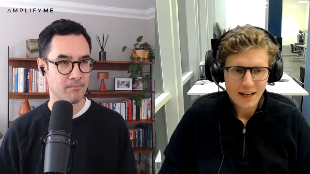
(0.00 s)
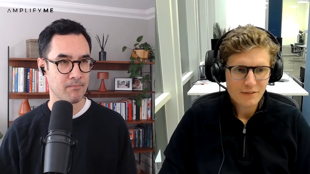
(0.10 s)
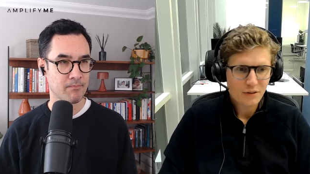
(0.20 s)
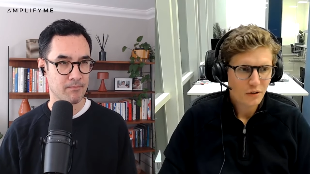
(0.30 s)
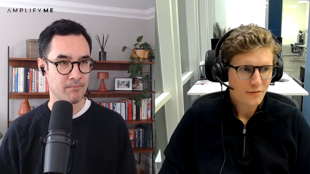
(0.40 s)

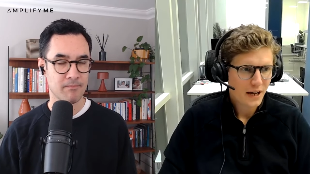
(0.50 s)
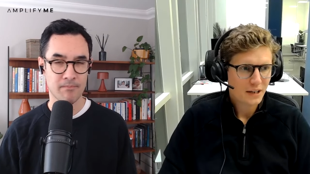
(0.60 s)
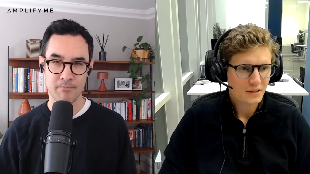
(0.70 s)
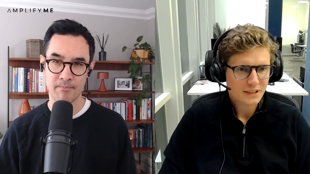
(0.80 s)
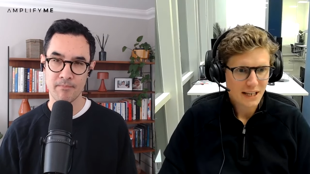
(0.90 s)
Speaker 1: if you're a
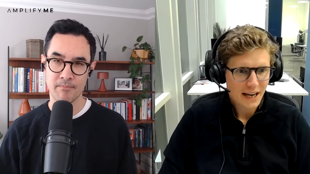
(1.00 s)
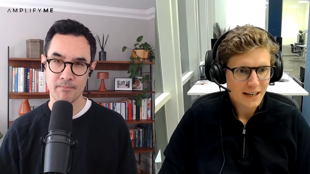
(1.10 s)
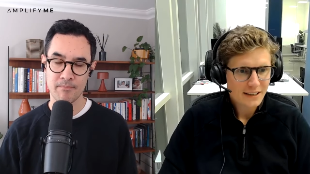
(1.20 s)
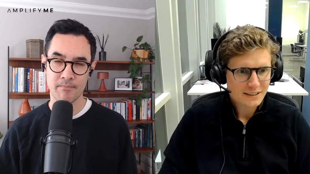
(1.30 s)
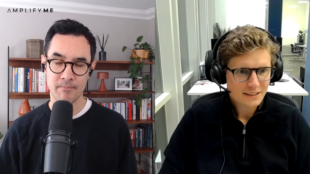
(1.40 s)
fan of
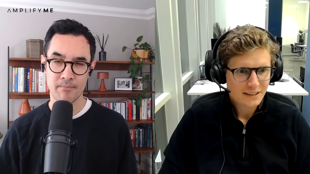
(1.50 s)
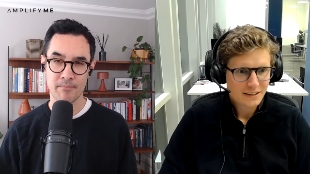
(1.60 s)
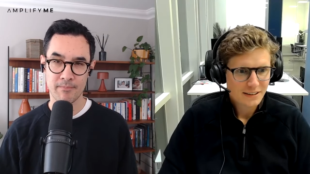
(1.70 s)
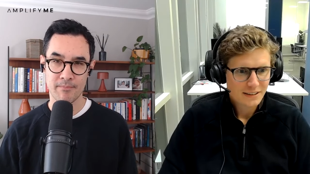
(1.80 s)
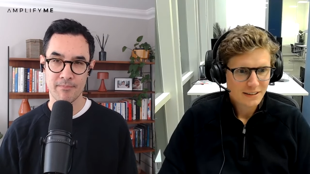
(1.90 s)
snacks,
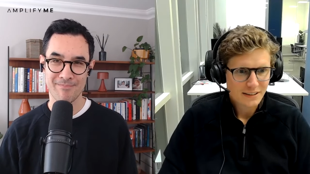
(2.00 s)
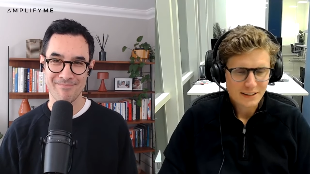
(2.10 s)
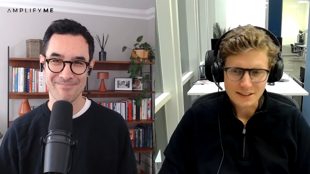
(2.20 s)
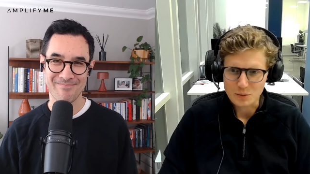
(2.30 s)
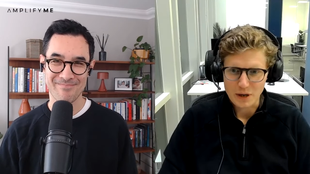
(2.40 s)

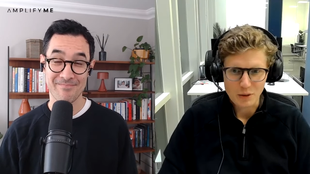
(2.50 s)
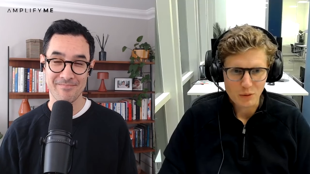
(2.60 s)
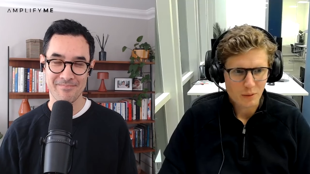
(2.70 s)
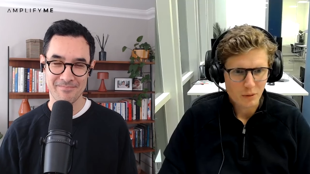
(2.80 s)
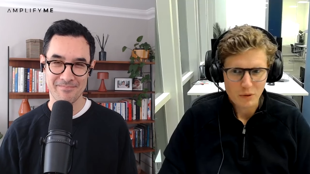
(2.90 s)
this is where you
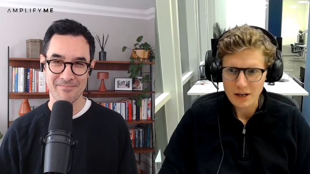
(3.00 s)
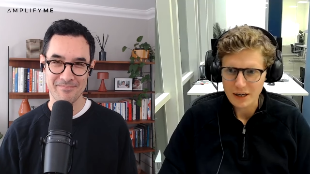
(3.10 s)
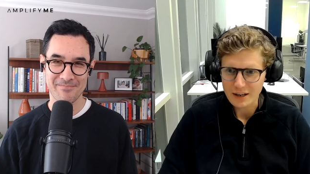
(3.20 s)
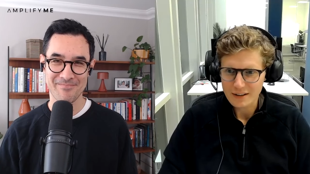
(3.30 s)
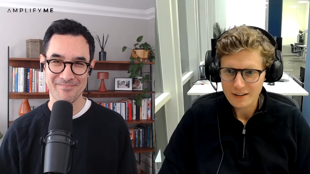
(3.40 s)
want to be
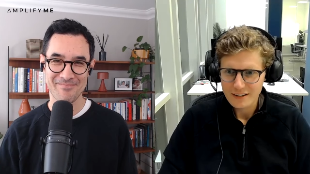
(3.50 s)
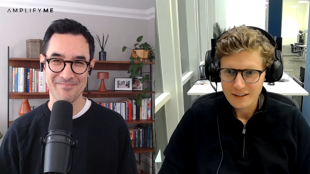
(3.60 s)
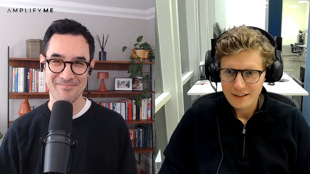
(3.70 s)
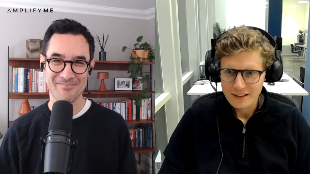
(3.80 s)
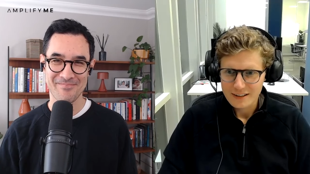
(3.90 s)
working.
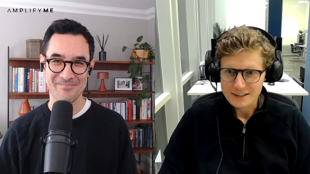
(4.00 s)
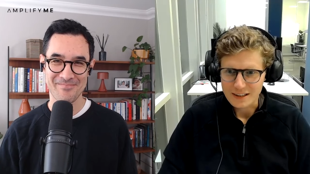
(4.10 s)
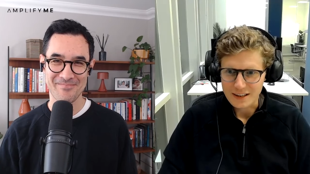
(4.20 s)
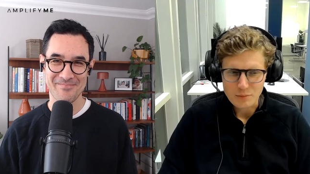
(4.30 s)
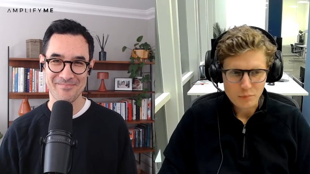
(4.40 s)

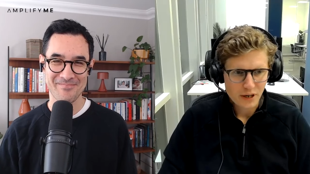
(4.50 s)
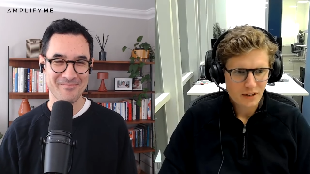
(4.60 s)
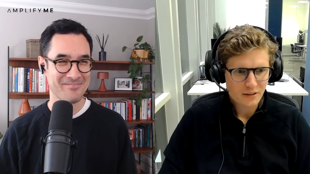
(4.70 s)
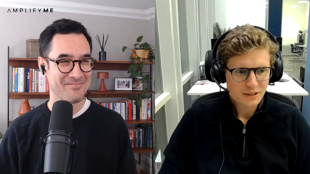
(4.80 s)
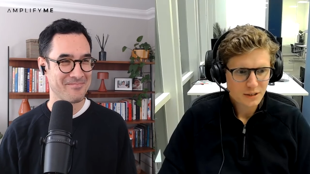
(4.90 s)
So
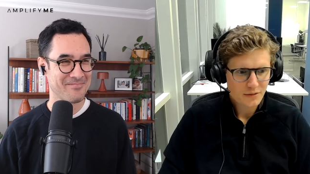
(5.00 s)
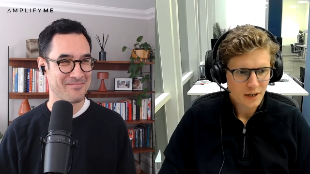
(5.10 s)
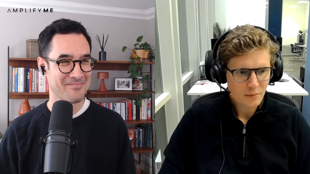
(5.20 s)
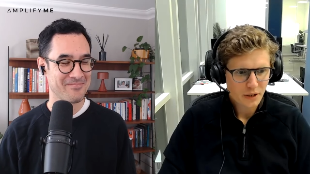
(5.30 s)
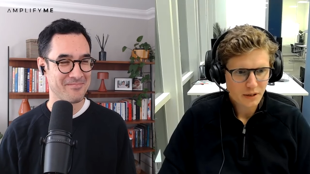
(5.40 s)
Pringles, are you a
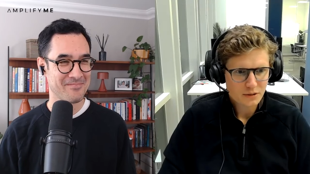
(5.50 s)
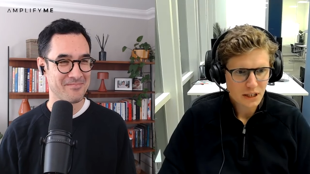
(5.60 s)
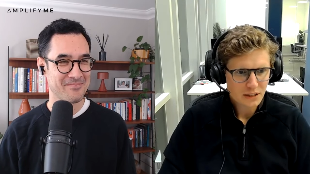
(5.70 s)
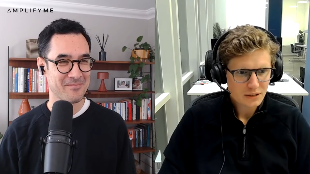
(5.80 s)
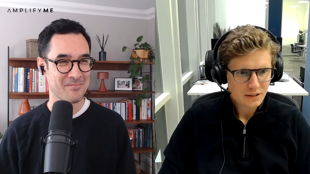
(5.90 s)
fan of Pringles,
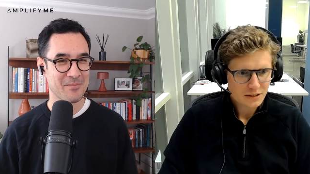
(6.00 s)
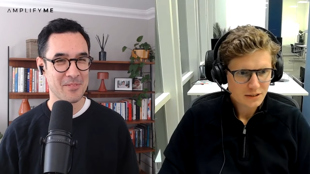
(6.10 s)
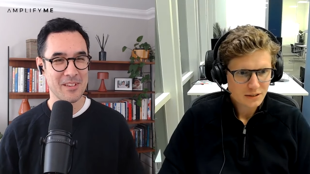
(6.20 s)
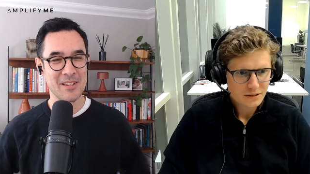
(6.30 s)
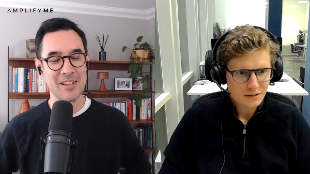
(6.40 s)
Speaker 2: Ant?
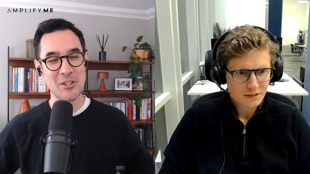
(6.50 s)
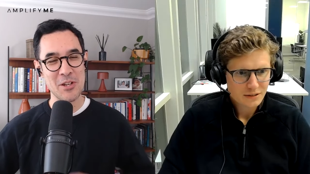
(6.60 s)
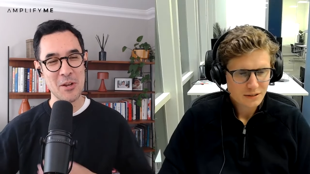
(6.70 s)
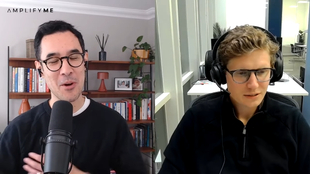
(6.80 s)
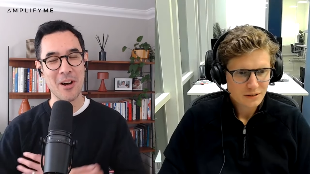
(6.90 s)
Do you
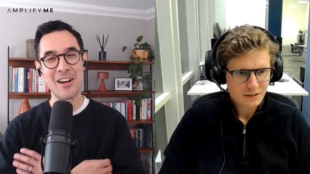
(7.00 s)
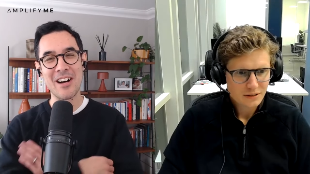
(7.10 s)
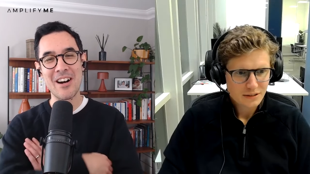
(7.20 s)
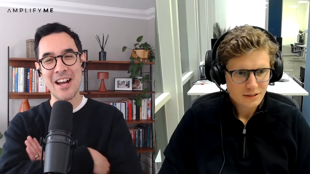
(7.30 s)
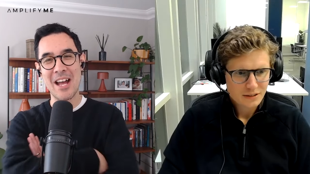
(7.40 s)
know what?
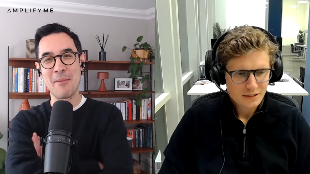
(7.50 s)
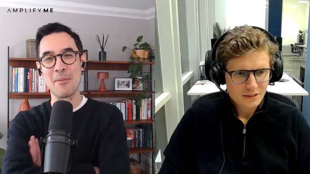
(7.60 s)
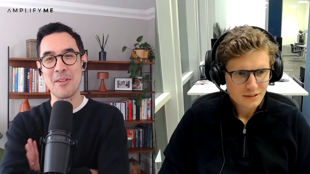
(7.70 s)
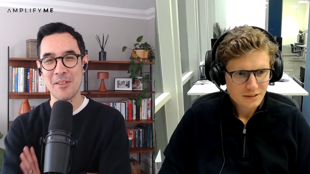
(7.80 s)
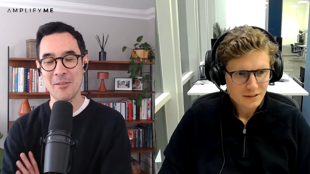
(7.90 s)
I am
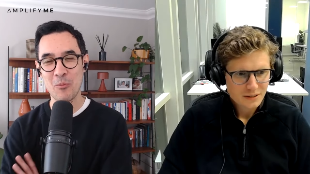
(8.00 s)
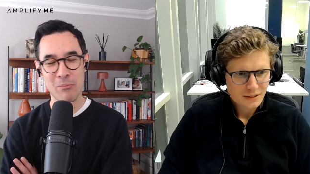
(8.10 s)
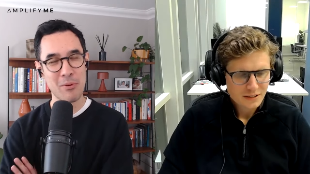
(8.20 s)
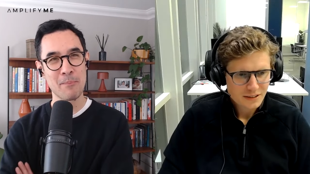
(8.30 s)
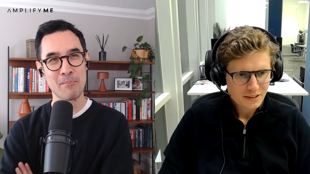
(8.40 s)

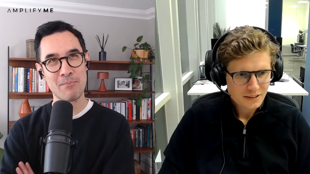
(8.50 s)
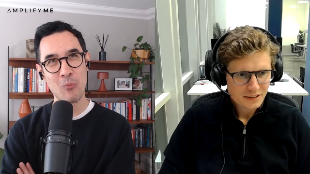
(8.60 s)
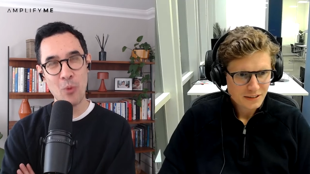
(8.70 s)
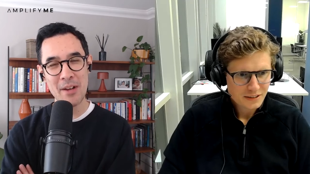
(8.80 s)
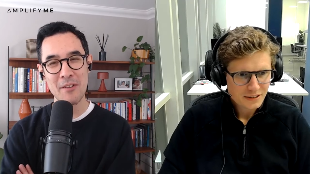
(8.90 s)

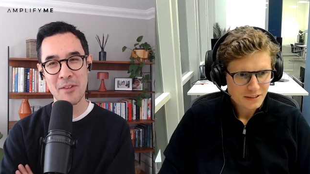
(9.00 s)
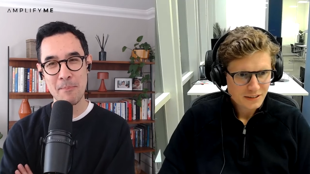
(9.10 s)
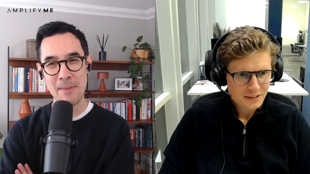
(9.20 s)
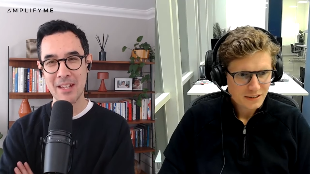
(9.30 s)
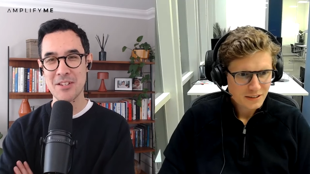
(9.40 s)
one of the
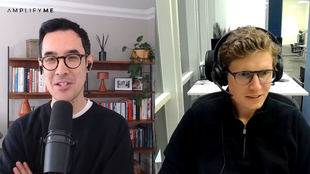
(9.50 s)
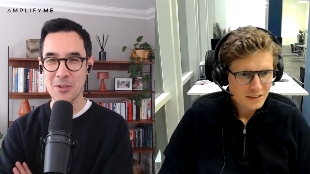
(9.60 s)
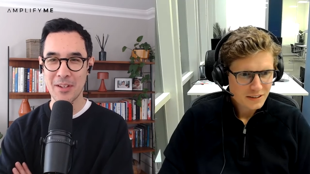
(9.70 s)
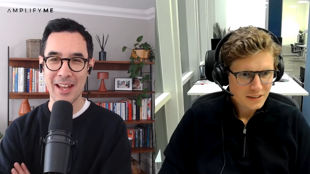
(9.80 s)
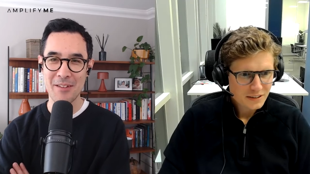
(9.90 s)
biggest
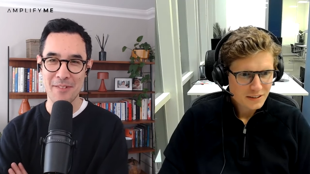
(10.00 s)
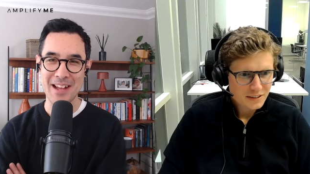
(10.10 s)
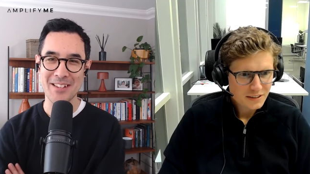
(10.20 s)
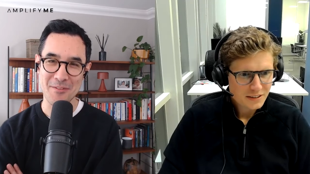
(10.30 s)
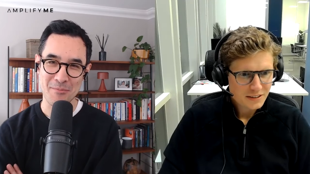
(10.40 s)
UK
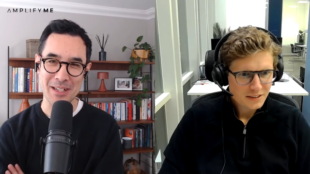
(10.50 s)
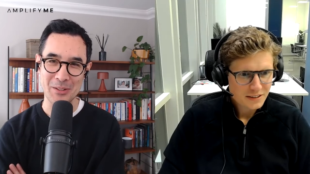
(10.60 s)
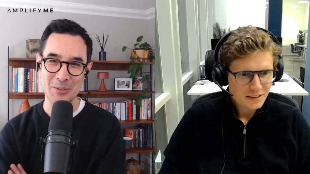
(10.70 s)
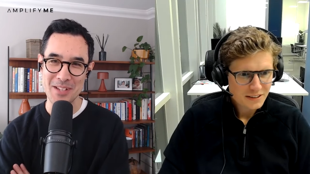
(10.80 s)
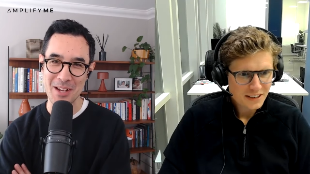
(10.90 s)
fans of
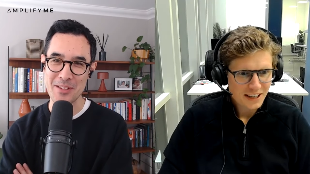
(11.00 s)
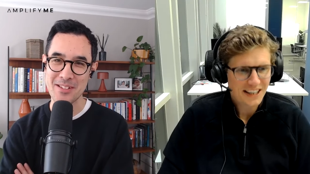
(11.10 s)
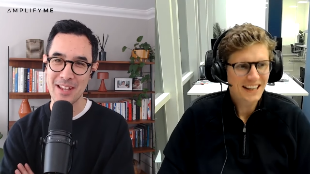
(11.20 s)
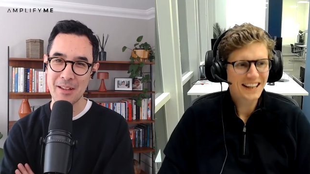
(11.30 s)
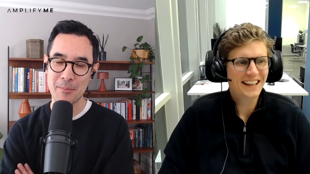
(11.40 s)
Pringles, I would say.